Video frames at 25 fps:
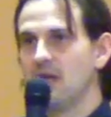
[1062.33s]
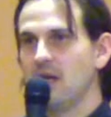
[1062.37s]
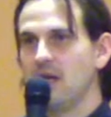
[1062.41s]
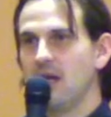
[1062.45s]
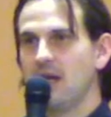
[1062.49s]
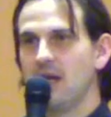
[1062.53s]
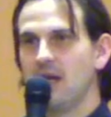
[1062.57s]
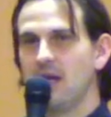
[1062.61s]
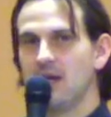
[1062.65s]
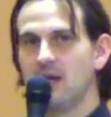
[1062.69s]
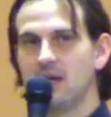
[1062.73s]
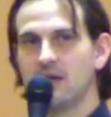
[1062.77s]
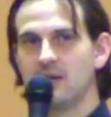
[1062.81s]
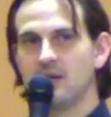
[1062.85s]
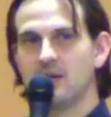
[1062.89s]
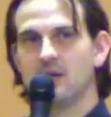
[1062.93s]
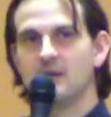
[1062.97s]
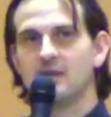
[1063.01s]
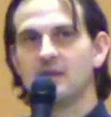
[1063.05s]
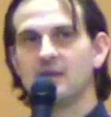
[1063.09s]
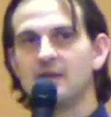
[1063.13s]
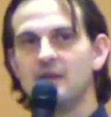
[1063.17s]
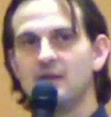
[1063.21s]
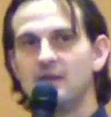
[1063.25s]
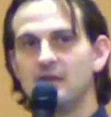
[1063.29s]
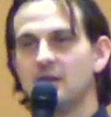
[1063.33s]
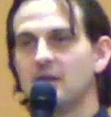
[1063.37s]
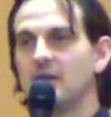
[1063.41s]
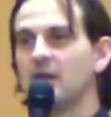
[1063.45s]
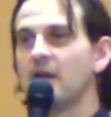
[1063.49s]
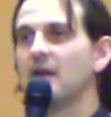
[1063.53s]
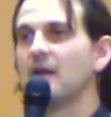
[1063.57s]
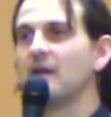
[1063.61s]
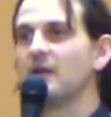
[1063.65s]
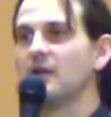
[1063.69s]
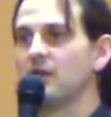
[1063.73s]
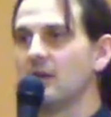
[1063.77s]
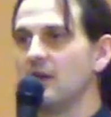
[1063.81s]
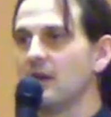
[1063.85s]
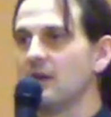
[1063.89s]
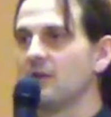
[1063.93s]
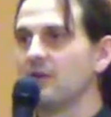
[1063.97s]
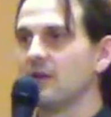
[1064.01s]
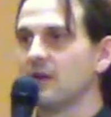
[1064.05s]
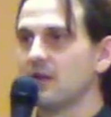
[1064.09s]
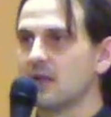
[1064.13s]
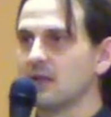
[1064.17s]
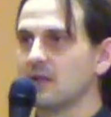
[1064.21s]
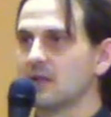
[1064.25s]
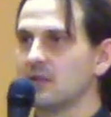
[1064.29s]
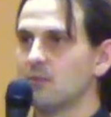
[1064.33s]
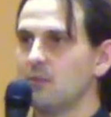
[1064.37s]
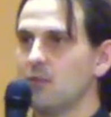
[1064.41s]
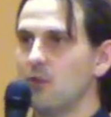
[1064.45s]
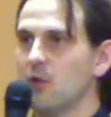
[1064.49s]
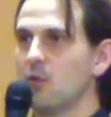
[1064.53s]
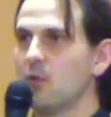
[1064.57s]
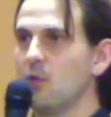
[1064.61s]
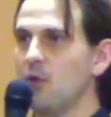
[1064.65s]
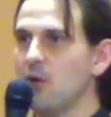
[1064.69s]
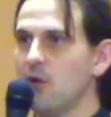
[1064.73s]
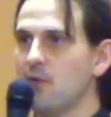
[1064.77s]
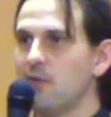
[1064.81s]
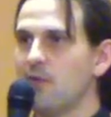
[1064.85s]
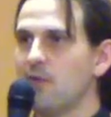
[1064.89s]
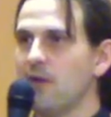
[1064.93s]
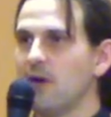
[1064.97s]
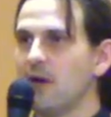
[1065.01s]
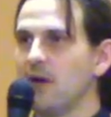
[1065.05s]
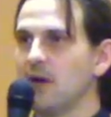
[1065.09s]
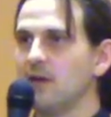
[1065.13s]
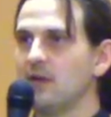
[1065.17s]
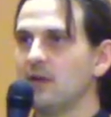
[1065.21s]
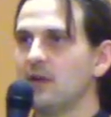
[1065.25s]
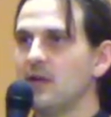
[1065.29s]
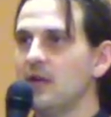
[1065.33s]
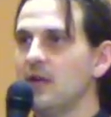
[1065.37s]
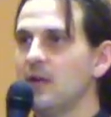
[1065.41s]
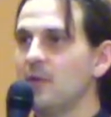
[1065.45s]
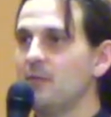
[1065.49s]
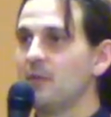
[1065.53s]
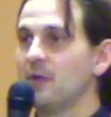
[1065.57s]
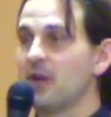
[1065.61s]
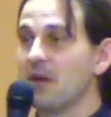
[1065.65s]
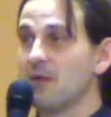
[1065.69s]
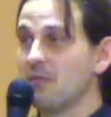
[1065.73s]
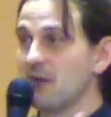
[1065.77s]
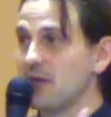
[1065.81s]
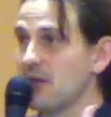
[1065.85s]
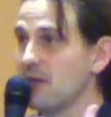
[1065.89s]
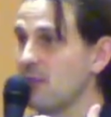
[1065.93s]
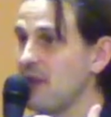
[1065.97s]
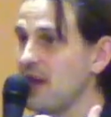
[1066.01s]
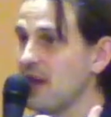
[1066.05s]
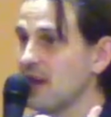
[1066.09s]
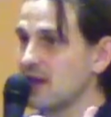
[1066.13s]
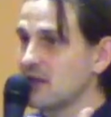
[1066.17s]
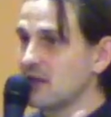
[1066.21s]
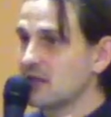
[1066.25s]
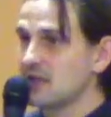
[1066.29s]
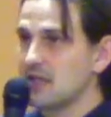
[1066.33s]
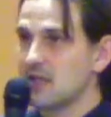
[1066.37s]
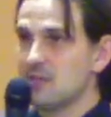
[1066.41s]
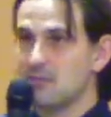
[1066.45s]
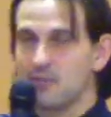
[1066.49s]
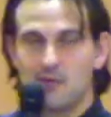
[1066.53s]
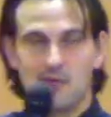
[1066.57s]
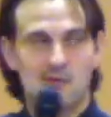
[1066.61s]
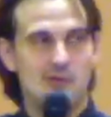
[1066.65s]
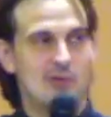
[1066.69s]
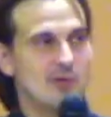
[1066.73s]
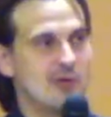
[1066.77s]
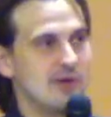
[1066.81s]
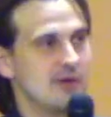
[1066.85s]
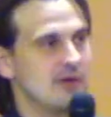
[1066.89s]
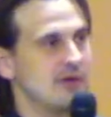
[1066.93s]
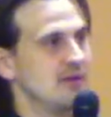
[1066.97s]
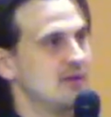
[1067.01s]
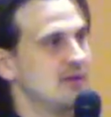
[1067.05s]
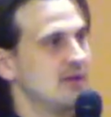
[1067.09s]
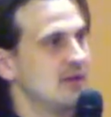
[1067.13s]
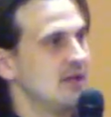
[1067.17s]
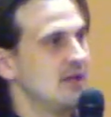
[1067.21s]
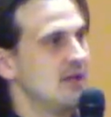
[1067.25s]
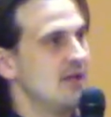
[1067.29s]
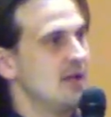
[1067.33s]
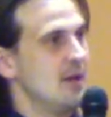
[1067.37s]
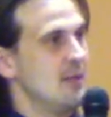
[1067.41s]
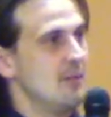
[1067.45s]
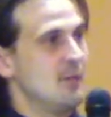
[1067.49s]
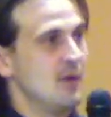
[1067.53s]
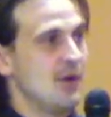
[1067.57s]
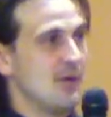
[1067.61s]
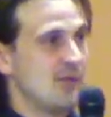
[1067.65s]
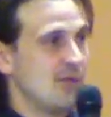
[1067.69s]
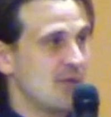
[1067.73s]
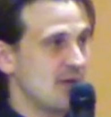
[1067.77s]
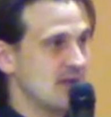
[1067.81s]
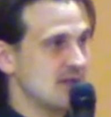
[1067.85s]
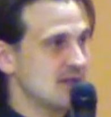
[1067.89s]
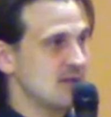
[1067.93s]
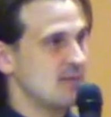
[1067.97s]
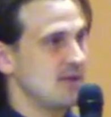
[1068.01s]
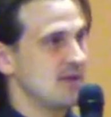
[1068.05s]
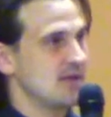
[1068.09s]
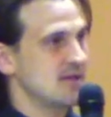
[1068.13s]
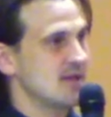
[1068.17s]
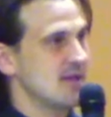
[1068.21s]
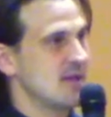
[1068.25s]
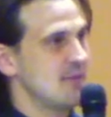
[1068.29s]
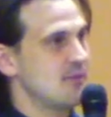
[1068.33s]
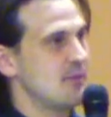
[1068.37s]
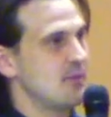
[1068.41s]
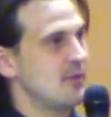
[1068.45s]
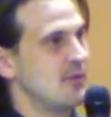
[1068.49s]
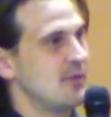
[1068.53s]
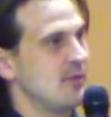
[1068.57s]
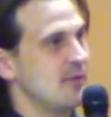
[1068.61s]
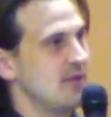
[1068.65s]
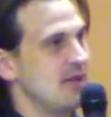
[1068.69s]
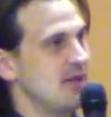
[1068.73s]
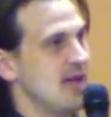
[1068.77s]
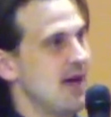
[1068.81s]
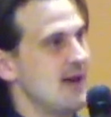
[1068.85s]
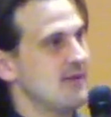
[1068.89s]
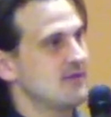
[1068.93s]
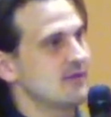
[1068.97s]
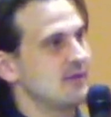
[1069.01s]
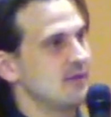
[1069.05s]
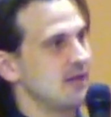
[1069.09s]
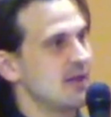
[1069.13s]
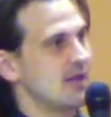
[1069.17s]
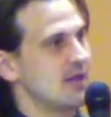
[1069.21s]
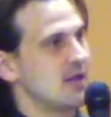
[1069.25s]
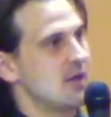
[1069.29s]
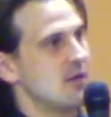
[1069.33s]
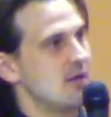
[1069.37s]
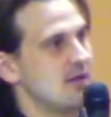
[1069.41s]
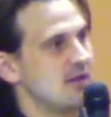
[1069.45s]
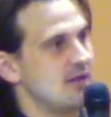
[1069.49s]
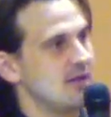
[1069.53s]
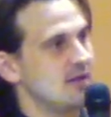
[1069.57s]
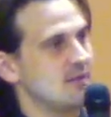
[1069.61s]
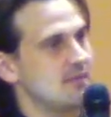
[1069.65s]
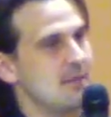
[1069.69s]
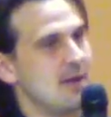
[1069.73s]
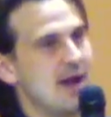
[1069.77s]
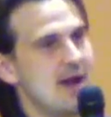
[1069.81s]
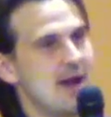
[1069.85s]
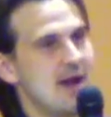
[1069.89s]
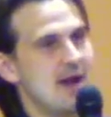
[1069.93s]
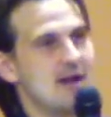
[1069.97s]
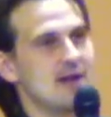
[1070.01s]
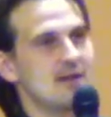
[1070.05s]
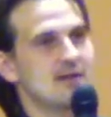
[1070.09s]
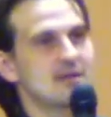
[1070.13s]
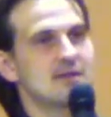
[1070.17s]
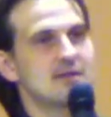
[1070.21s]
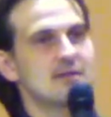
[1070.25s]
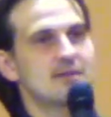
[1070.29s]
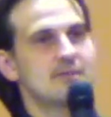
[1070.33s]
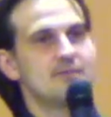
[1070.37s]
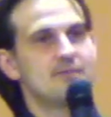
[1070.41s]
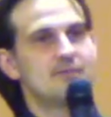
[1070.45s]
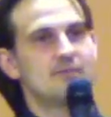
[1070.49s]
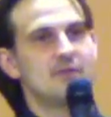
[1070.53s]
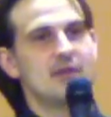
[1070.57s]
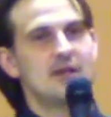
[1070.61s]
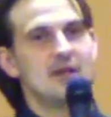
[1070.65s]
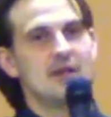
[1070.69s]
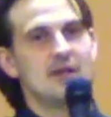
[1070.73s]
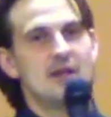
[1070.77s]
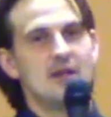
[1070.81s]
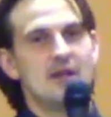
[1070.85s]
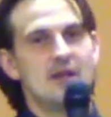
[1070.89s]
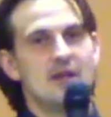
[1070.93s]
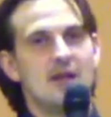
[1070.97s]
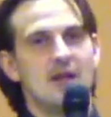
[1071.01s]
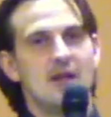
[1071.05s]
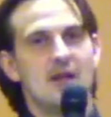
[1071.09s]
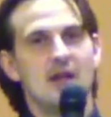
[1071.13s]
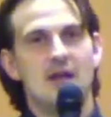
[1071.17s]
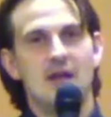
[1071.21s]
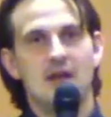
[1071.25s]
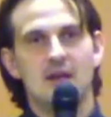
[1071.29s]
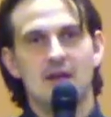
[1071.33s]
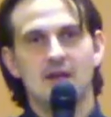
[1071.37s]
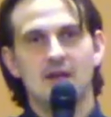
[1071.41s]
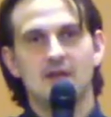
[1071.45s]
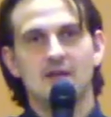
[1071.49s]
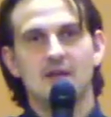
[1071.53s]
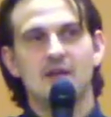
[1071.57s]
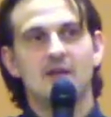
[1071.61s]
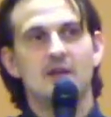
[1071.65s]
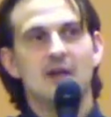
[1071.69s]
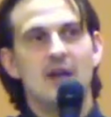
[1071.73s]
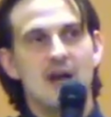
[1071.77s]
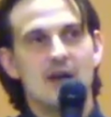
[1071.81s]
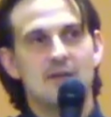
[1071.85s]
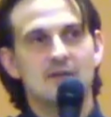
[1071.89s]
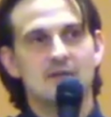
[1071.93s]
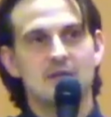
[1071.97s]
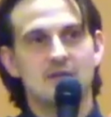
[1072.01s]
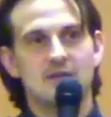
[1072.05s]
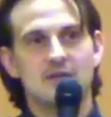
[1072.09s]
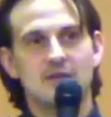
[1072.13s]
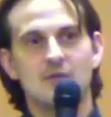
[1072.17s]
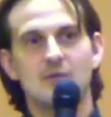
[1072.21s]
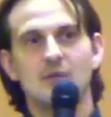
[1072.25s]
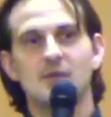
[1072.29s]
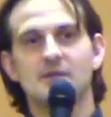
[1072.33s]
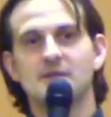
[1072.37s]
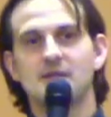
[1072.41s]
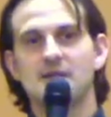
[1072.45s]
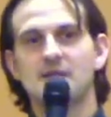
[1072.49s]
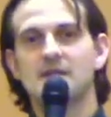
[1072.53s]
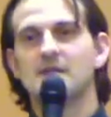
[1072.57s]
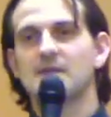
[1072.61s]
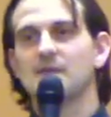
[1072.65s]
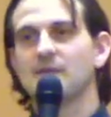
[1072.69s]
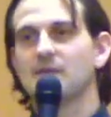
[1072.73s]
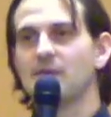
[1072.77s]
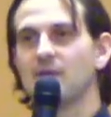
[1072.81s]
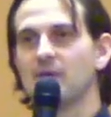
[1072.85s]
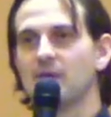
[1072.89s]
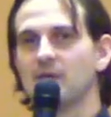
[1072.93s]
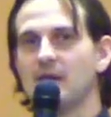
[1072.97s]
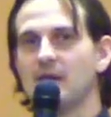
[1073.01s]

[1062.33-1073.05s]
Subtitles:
And you're entering into more warfare, but I'm going to make it simple for you. But for it to be simple, you have to let go of these bags. And you have to do what's easy for